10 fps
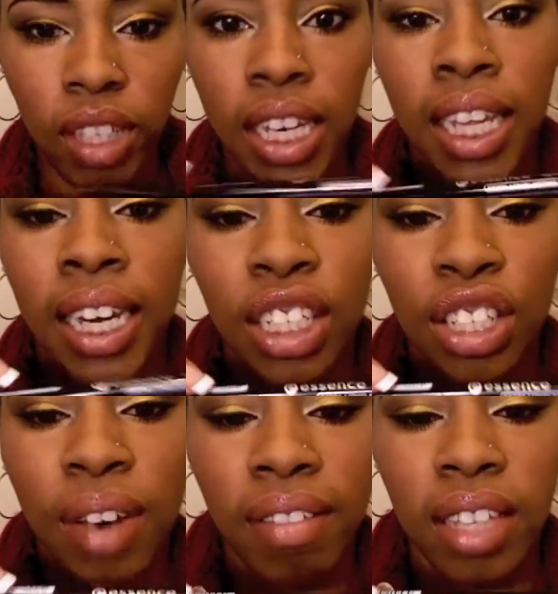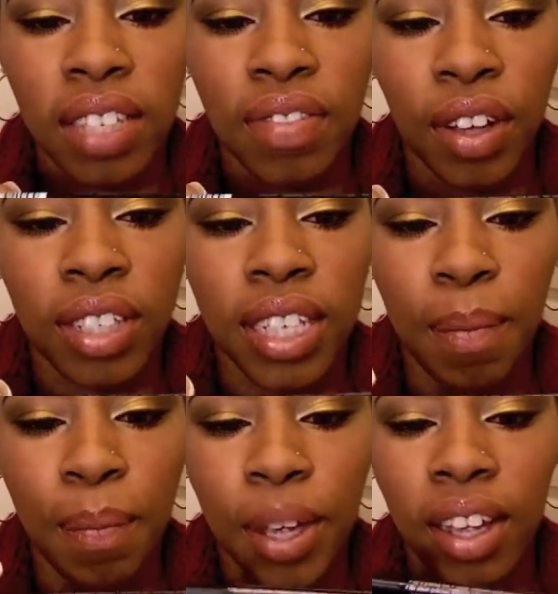And then I do have this felt
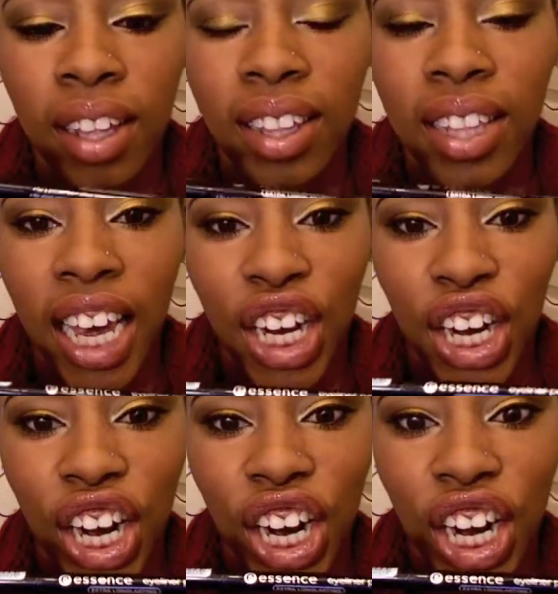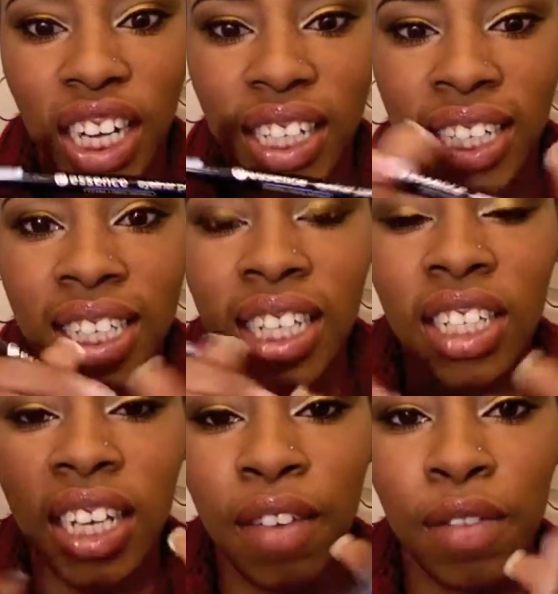tip liner because I was
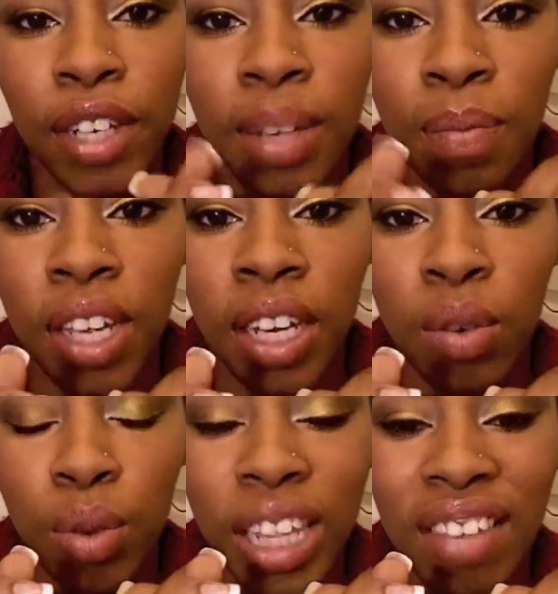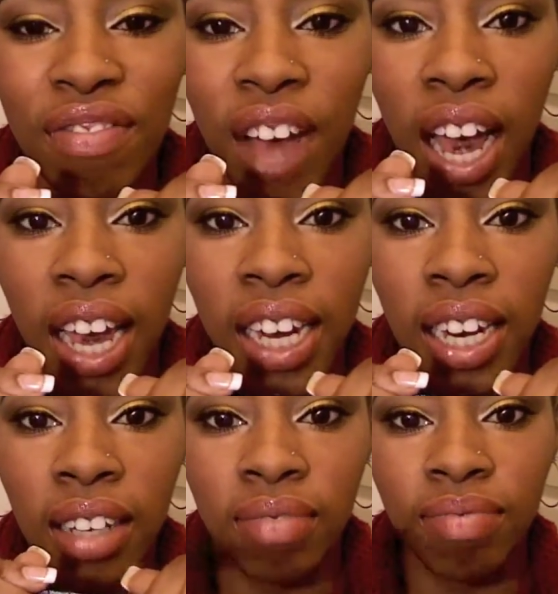looking for something really
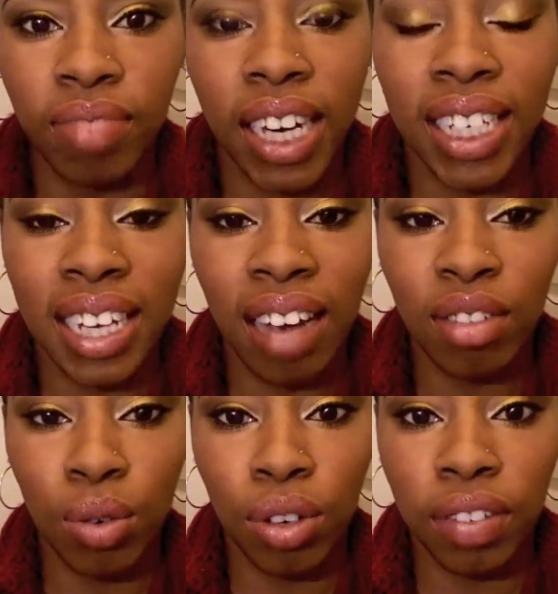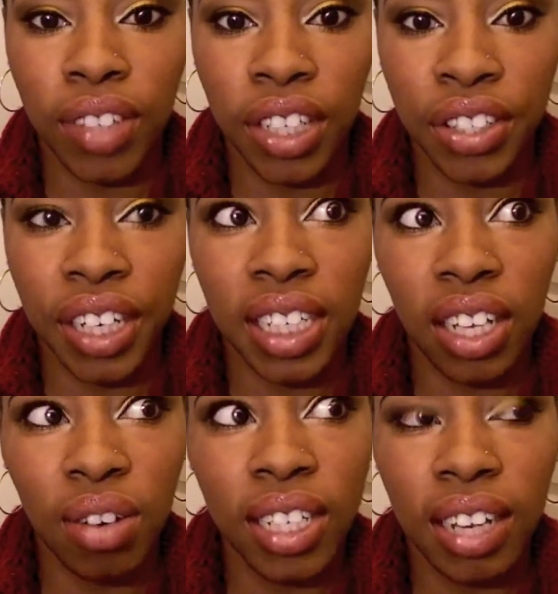fine that I didn't have to order off the internet because I
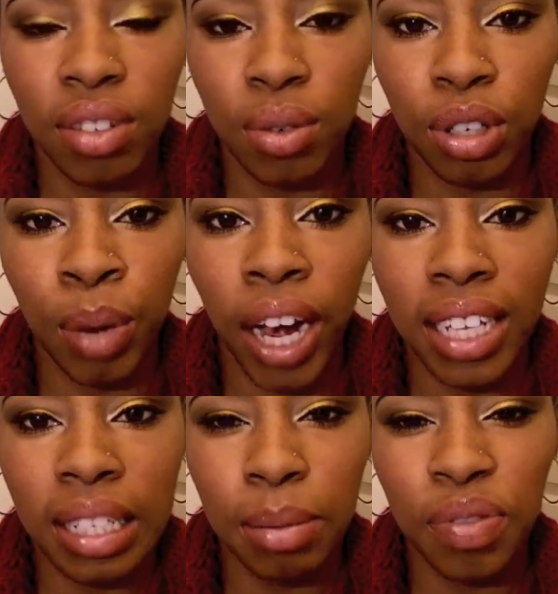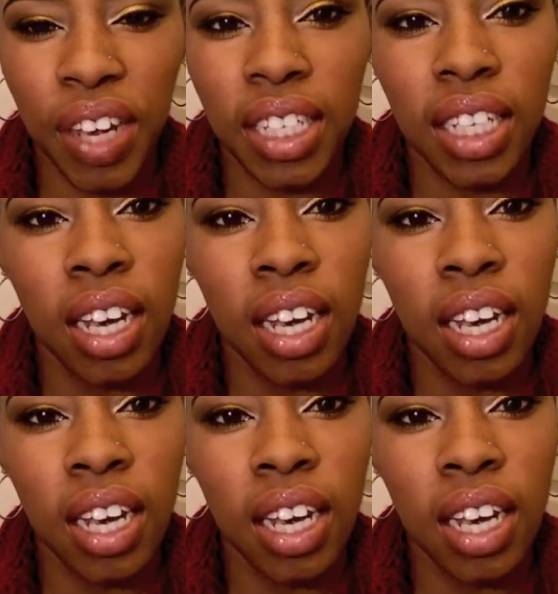always have to order my eyes, lips, face